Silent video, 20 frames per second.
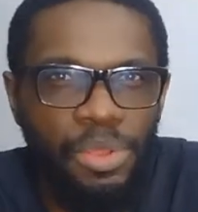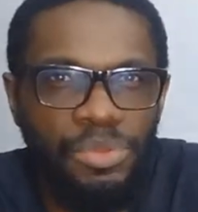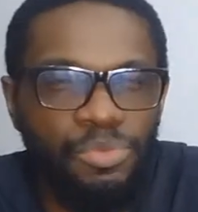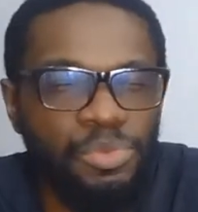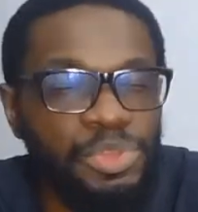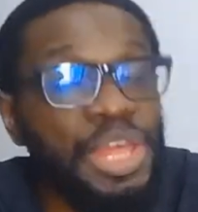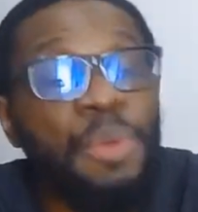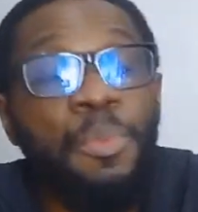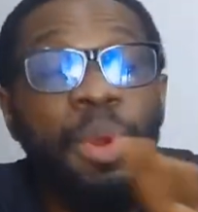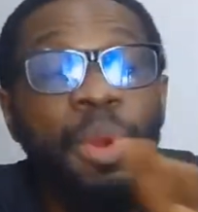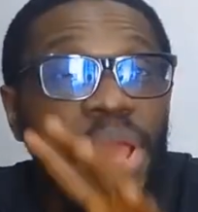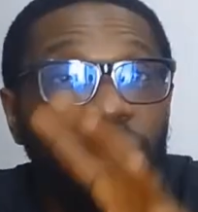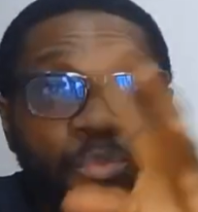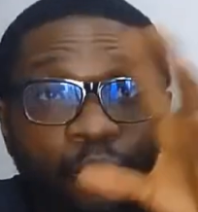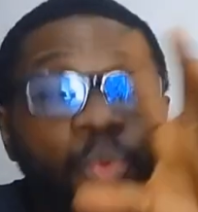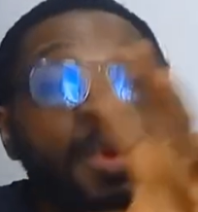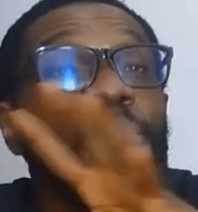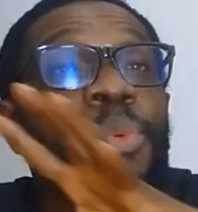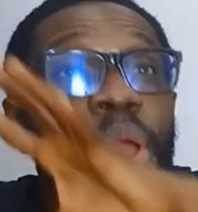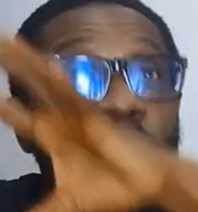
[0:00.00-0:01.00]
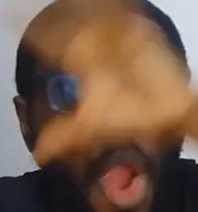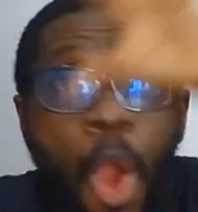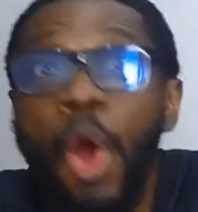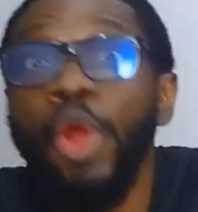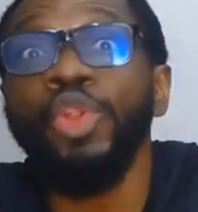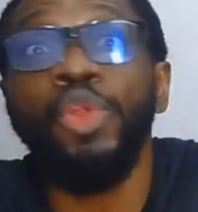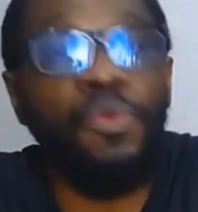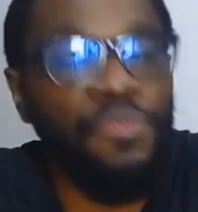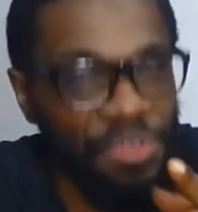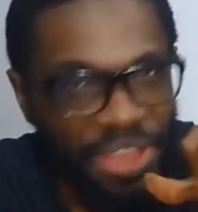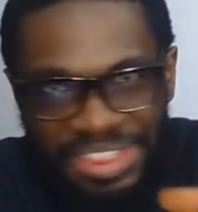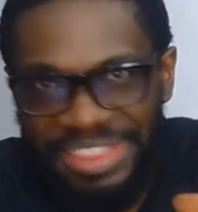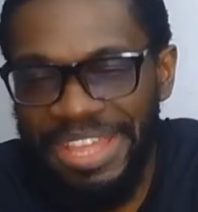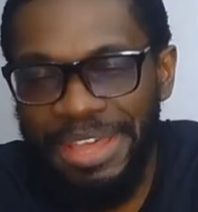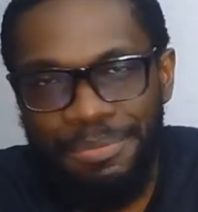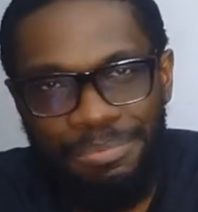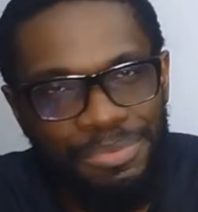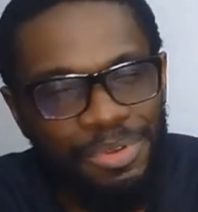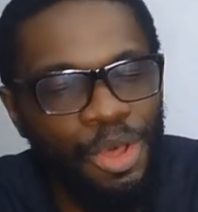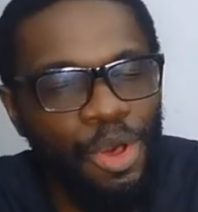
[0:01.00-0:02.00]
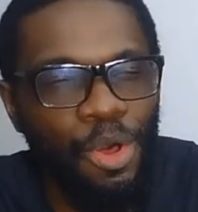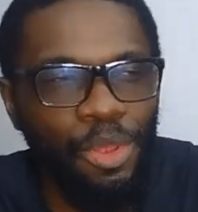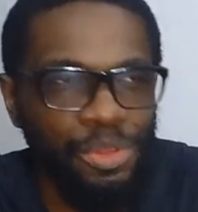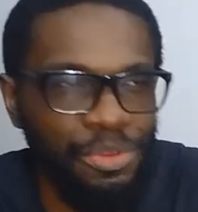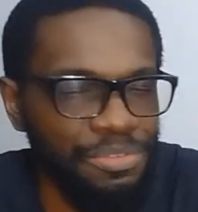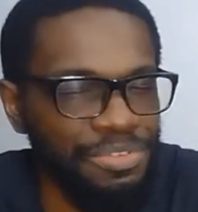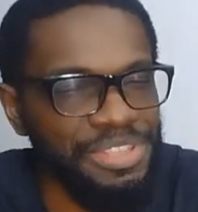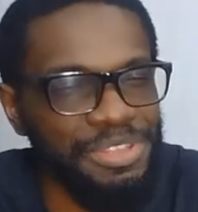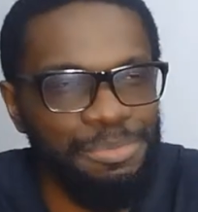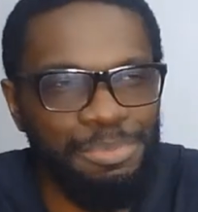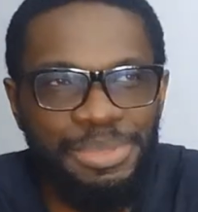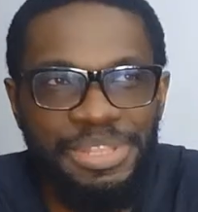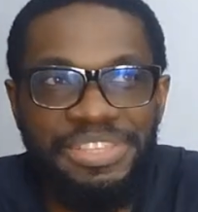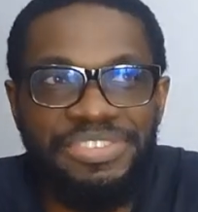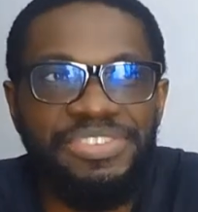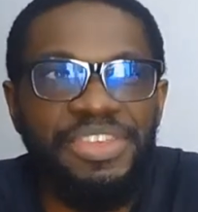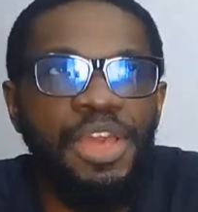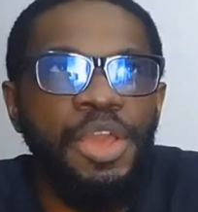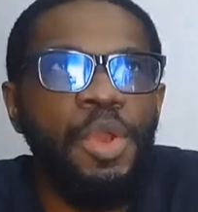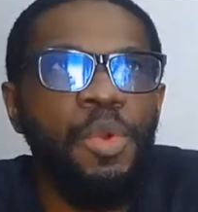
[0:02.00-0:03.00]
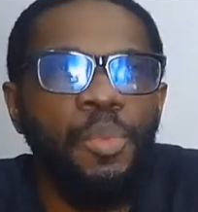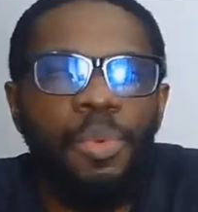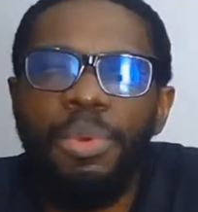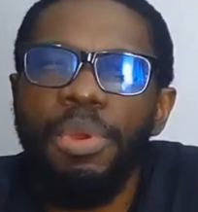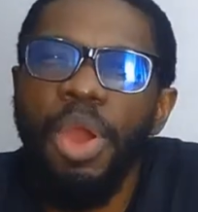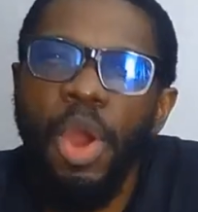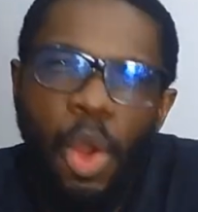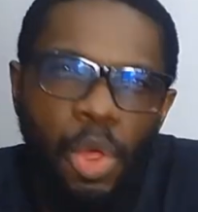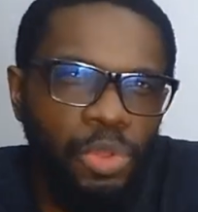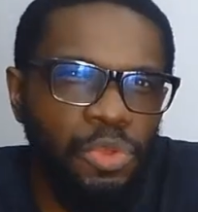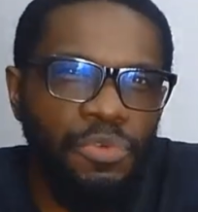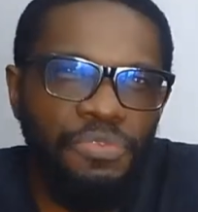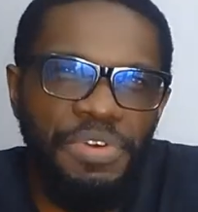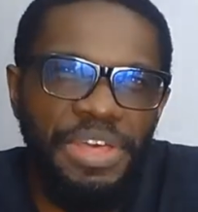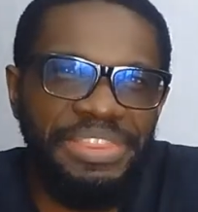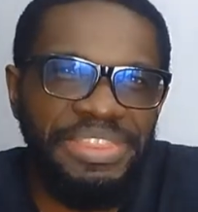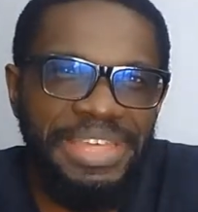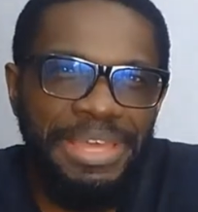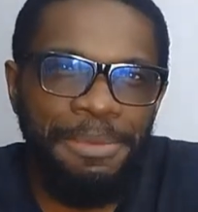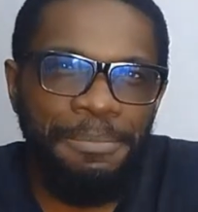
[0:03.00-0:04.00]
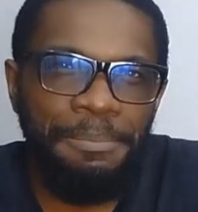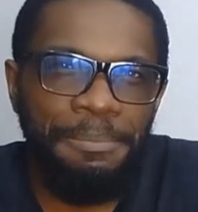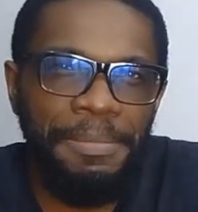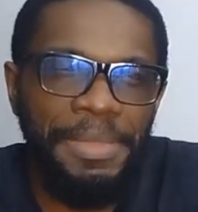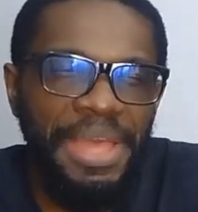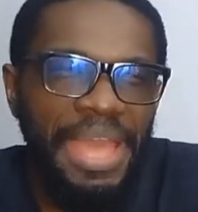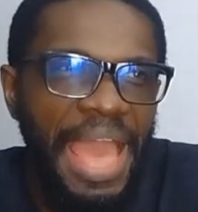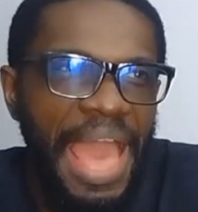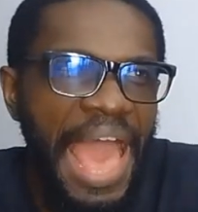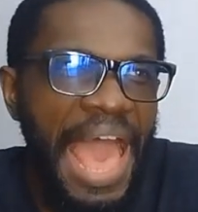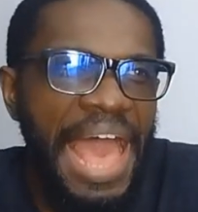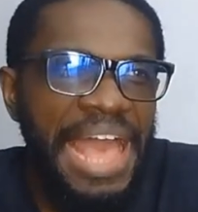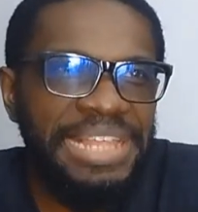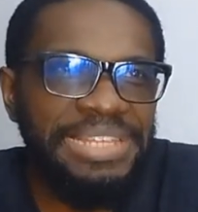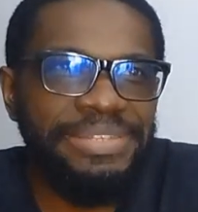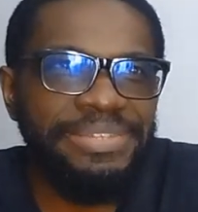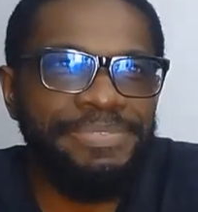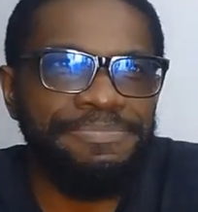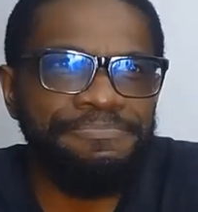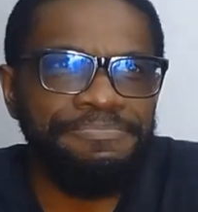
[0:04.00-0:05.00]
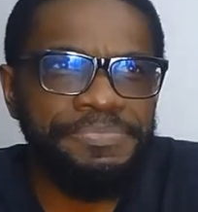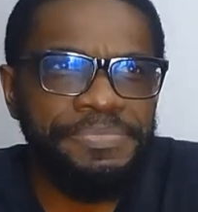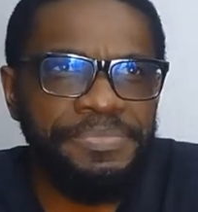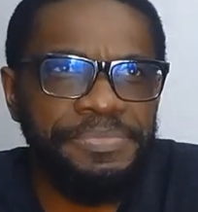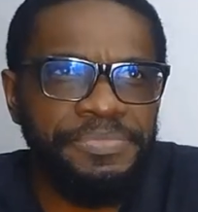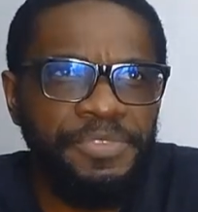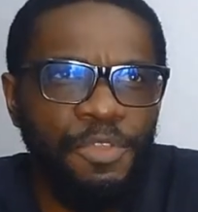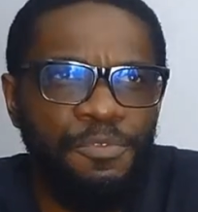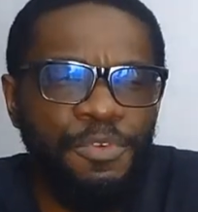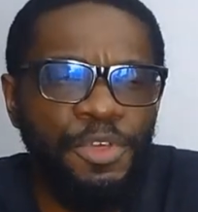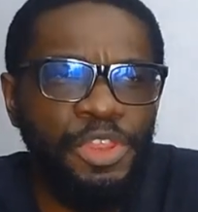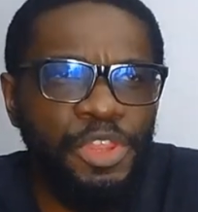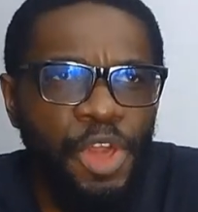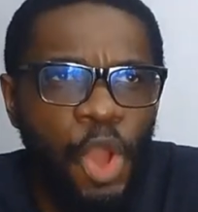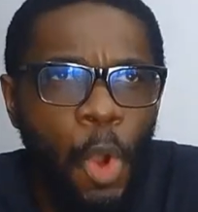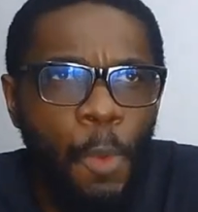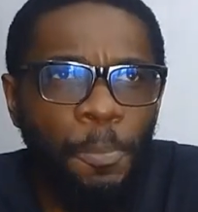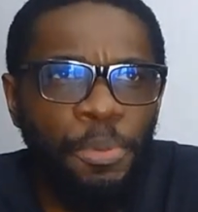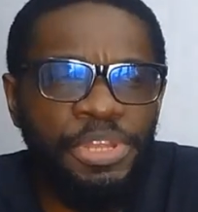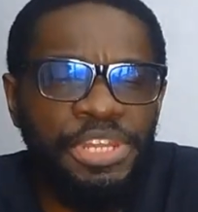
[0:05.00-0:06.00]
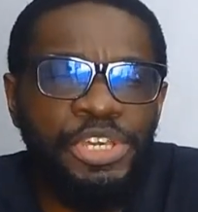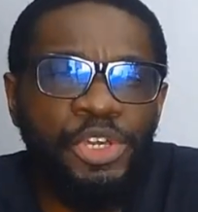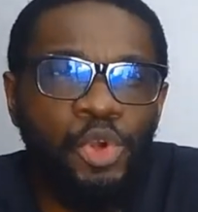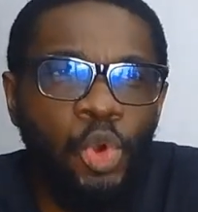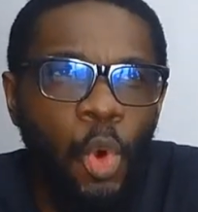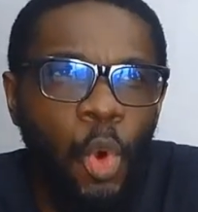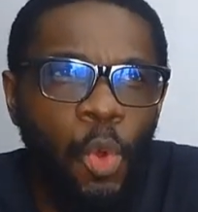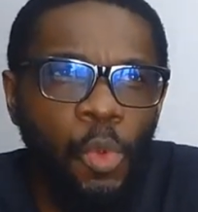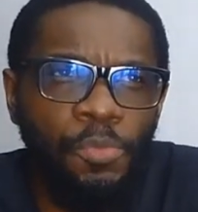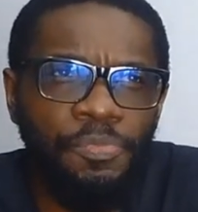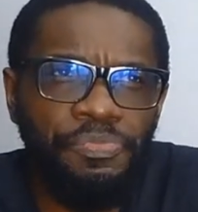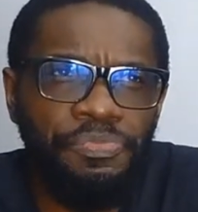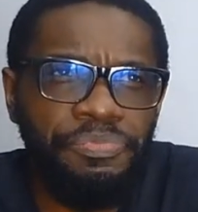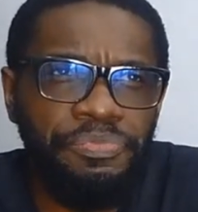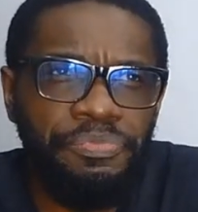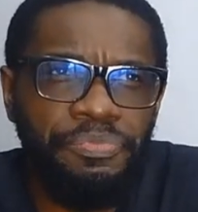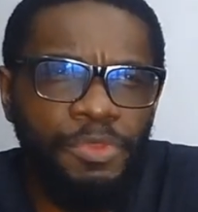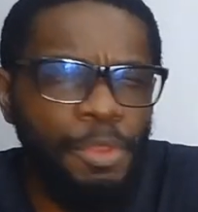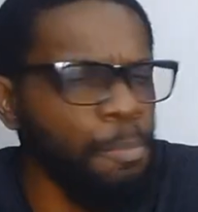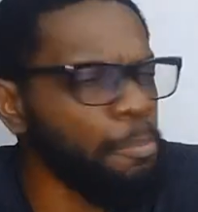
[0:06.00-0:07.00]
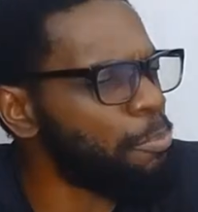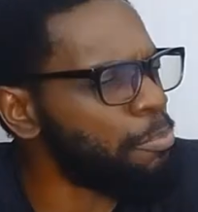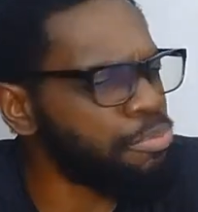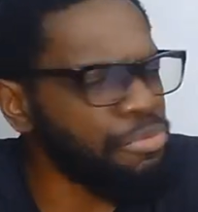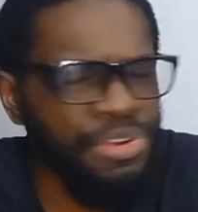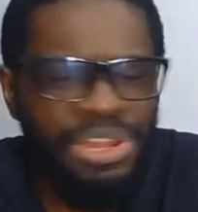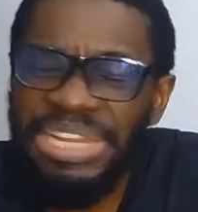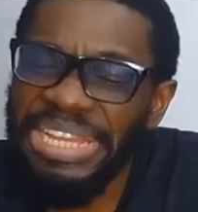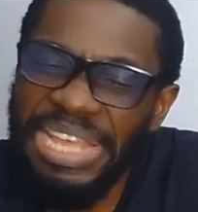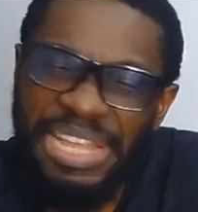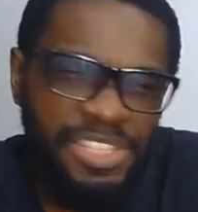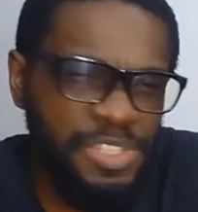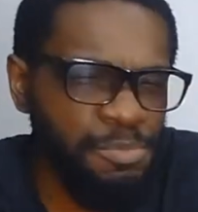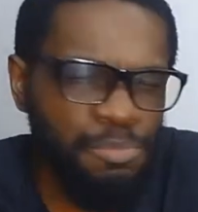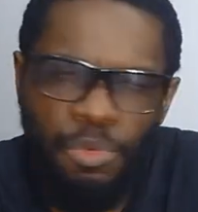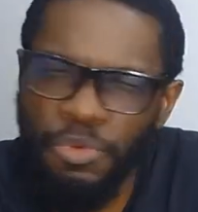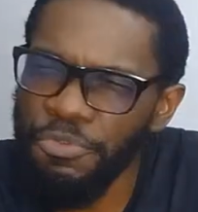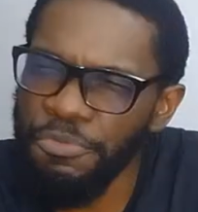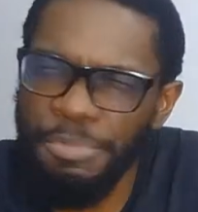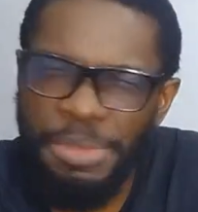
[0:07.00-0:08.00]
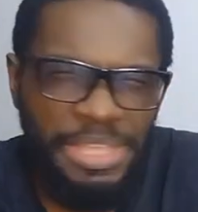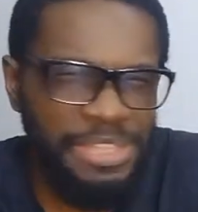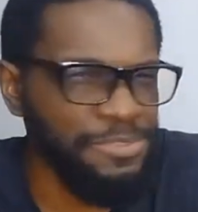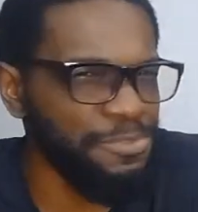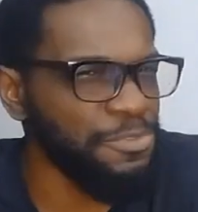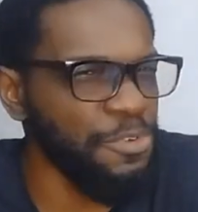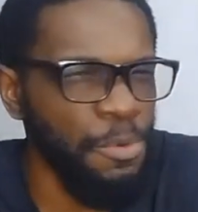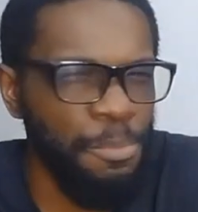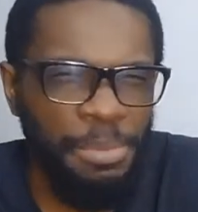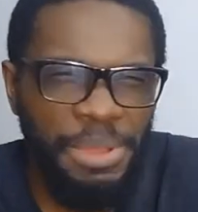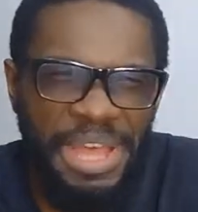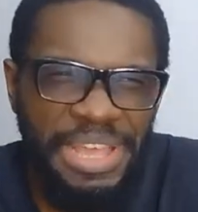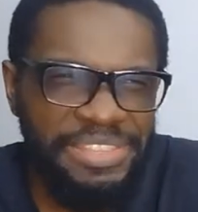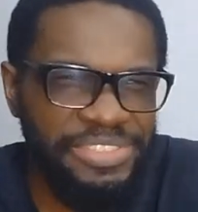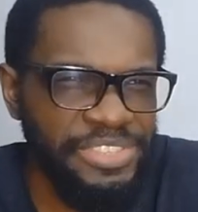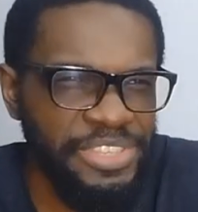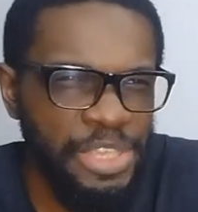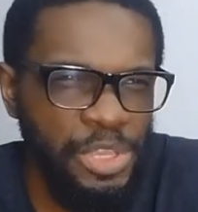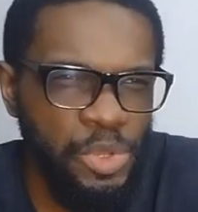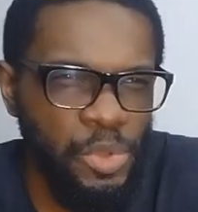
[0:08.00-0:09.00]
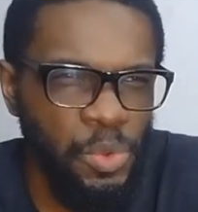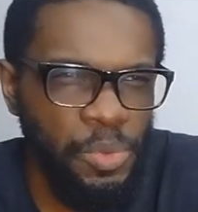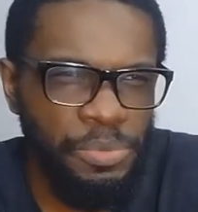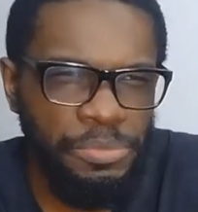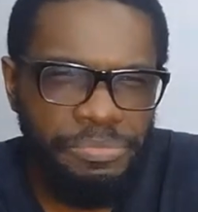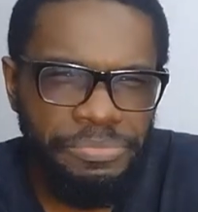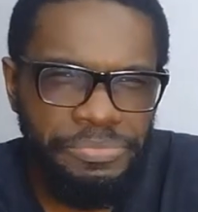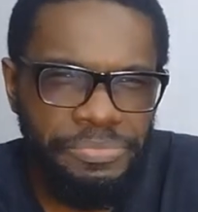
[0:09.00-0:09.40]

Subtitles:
We were all over them, not all over the place. We were all over them. And for the opening goal, brilliant movement from Caicedo.